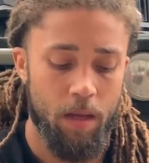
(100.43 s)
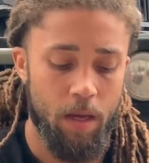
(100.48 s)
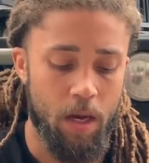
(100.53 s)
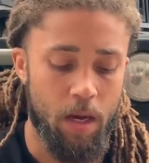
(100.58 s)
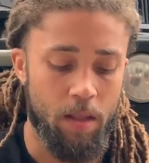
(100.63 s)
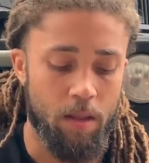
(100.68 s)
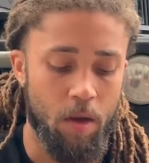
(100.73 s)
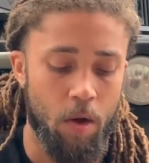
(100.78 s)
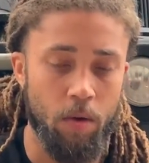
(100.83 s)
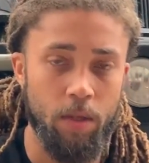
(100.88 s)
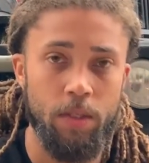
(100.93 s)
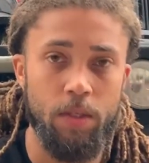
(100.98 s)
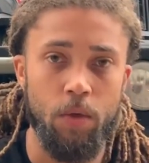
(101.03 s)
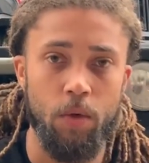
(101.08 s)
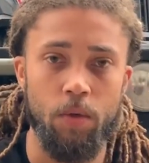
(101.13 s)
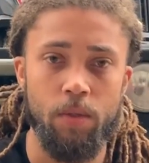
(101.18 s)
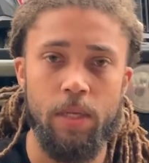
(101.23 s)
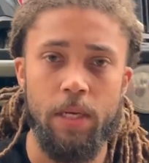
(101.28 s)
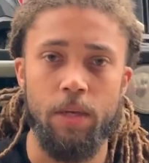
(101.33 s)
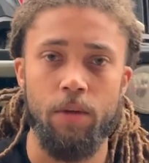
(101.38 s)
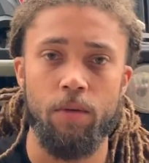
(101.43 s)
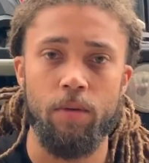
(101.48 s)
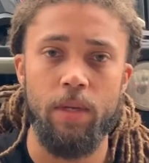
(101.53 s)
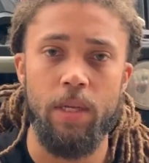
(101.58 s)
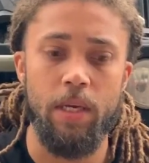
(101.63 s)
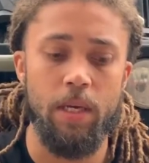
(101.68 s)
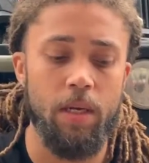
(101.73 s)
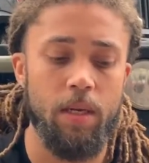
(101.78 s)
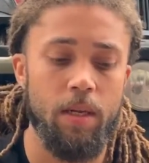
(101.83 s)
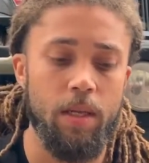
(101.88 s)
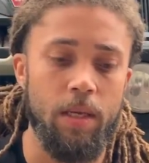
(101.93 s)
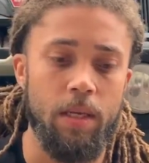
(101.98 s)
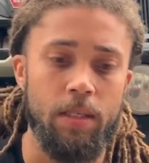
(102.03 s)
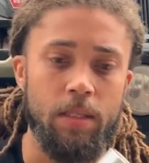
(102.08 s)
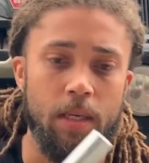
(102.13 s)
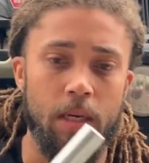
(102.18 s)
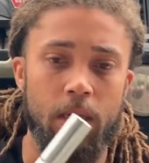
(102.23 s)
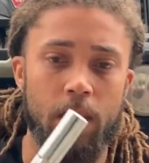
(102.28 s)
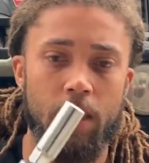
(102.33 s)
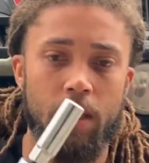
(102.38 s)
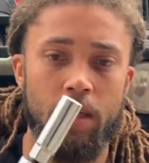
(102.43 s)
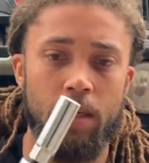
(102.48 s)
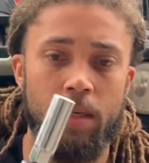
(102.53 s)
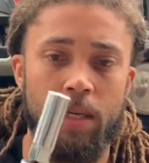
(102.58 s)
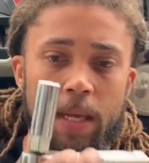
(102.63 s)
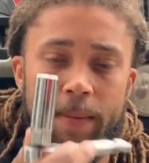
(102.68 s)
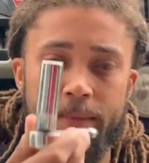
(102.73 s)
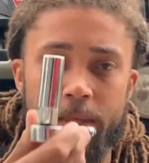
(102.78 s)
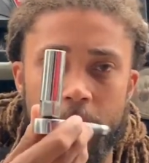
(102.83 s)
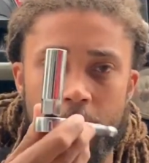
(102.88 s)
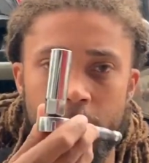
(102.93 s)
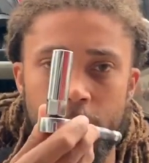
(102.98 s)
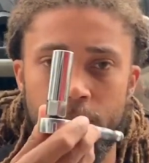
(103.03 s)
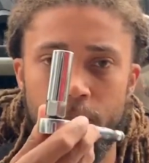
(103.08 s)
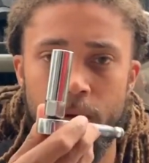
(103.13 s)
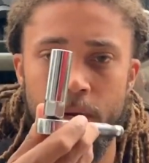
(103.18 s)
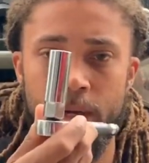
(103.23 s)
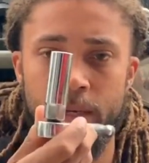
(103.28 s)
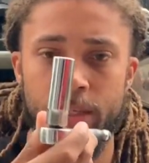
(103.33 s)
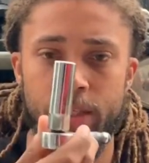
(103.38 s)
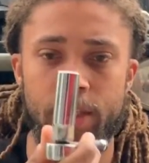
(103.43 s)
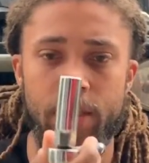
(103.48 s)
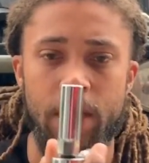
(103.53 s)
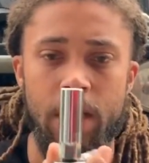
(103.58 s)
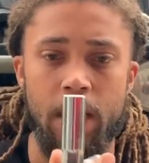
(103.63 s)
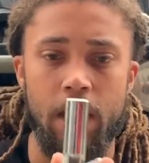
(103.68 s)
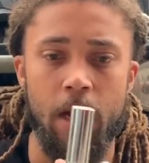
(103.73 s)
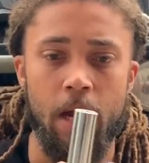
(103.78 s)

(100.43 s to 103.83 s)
The only tools that you'll need is a deep socket wrench.